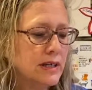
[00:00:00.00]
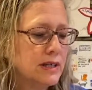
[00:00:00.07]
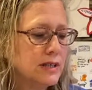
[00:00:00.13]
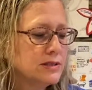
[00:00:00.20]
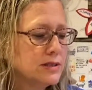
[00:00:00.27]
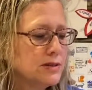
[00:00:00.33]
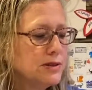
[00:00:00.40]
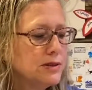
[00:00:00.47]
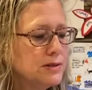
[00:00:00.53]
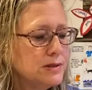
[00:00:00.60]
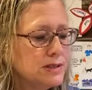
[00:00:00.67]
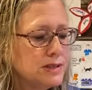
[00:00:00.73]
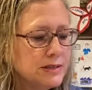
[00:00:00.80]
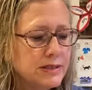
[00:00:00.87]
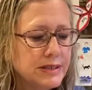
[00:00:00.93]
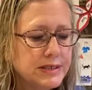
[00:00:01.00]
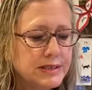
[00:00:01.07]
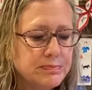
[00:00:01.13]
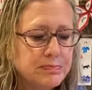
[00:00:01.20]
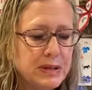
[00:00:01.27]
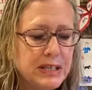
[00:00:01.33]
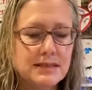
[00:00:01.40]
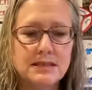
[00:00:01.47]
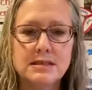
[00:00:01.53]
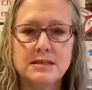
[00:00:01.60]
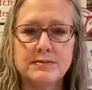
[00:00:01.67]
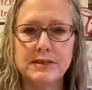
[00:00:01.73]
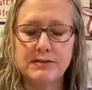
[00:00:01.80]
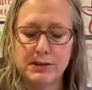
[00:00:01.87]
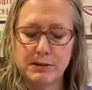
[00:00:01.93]
So those are the pieces of
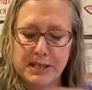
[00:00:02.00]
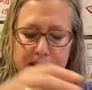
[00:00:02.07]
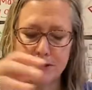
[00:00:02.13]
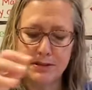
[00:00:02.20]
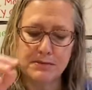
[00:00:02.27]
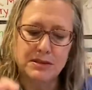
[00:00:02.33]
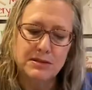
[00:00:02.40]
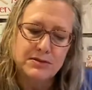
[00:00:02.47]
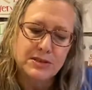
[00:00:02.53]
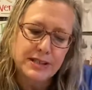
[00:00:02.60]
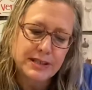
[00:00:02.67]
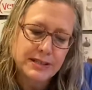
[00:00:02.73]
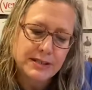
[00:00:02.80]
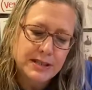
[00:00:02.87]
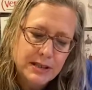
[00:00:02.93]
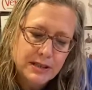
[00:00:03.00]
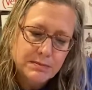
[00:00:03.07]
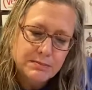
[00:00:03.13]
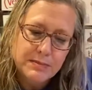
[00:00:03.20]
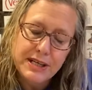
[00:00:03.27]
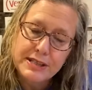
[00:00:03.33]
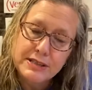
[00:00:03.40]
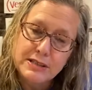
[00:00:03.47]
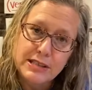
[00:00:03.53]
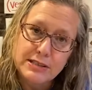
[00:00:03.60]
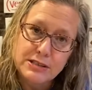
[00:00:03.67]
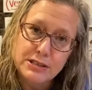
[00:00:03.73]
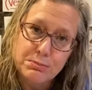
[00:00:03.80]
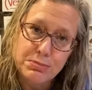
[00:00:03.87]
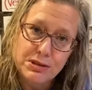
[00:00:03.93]
information we want to make
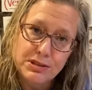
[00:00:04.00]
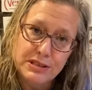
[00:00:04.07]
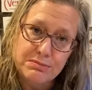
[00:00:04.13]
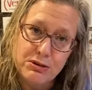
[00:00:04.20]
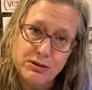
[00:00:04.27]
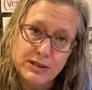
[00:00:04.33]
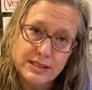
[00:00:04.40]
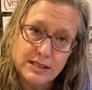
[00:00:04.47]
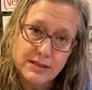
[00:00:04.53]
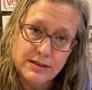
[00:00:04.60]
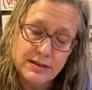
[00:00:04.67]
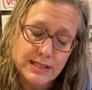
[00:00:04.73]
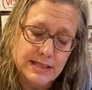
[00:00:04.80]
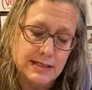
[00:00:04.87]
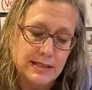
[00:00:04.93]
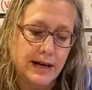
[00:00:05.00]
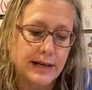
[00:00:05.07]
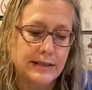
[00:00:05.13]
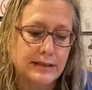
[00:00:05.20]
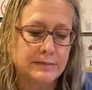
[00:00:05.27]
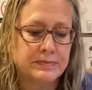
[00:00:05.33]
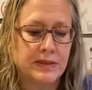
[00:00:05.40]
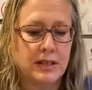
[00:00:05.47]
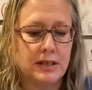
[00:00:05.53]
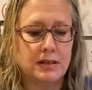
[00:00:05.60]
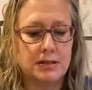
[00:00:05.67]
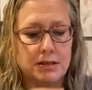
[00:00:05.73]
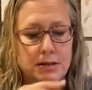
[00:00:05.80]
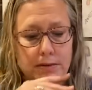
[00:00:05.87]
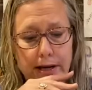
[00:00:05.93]
into bullet points on this side.
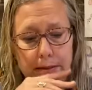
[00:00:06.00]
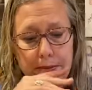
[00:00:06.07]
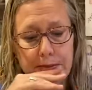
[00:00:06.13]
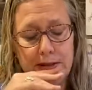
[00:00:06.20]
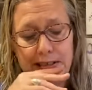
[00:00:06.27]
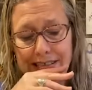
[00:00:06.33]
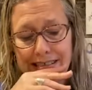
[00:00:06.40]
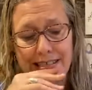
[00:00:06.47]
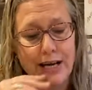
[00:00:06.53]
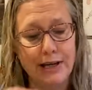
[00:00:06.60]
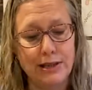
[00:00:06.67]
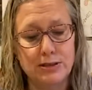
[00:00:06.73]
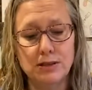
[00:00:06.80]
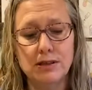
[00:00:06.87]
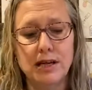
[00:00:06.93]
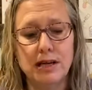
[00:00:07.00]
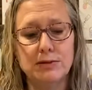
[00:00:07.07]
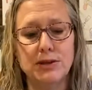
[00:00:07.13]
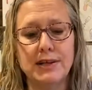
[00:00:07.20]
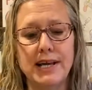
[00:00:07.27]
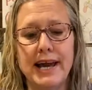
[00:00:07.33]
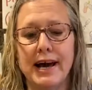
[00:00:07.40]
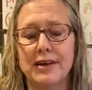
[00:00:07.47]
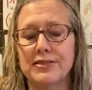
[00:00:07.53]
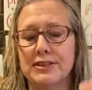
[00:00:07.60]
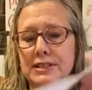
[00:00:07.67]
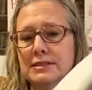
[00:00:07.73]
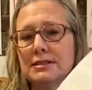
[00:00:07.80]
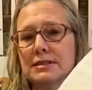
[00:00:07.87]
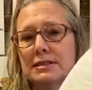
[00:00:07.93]
So I put a title, I wrote
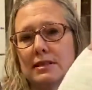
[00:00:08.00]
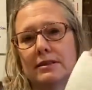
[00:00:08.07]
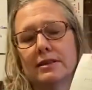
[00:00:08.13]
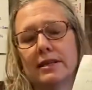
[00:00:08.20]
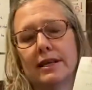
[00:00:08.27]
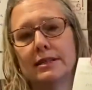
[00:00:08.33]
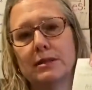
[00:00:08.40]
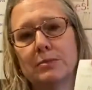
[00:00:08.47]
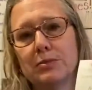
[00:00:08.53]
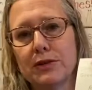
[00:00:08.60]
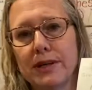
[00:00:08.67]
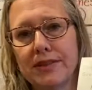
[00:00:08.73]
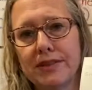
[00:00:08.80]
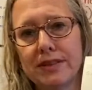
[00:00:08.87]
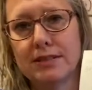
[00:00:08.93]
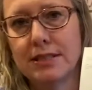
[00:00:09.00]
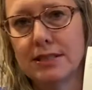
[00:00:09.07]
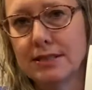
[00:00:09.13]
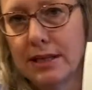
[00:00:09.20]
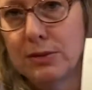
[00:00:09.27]
Athens, and then in parentheses I